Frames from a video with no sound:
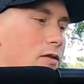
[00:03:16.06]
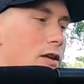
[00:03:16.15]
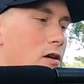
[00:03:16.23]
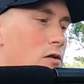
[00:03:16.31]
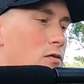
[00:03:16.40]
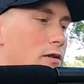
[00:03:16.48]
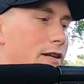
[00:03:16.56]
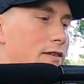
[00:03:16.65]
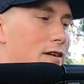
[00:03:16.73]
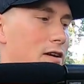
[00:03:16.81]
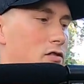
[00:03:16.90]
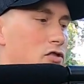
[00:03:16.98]
the only
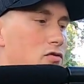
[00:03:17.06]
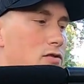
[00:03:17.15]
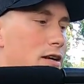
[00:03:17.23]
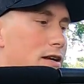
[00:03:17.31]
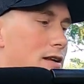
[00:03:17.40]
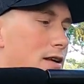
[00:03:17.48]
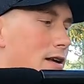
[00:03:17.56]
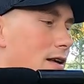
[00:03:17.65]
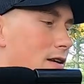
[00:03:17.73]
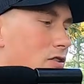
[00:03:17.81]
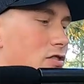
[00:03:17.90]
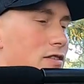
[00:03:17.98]
sound you get
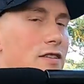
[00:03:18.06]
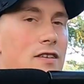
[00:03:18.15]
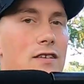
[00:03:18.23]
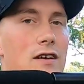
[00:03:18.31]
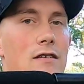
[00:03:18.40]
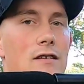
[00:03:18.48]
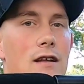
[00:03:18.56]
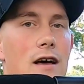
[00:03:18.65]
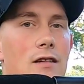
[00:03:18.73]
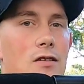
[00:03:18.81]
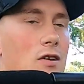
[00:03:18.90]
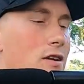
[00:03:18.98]
is just the sound of
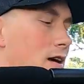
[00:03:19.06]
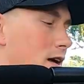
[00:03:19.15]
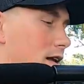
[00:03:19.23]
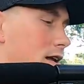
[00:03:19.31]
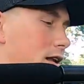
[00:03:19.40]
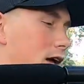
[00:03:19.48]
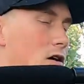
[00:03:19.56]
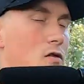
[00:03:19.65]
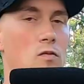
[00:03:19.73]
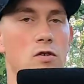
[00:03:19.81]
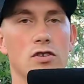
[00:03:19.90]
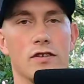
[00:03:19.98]
nylon tightening
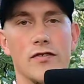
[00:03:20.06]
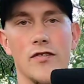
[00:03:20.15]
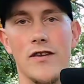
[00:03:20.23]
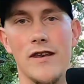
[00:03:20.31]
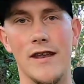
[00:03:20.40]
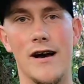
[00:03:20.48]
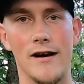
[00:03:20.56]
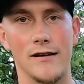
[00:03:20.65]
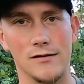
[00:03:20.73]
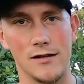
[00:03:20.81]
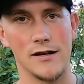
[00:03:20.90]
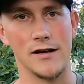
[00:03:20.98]
down, which is not
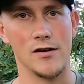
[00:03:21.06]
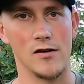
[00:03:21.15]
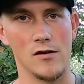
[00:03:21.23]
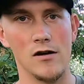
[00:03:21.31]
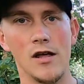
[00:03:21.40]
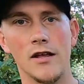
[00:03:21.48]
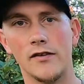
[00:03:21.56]
a lot at all.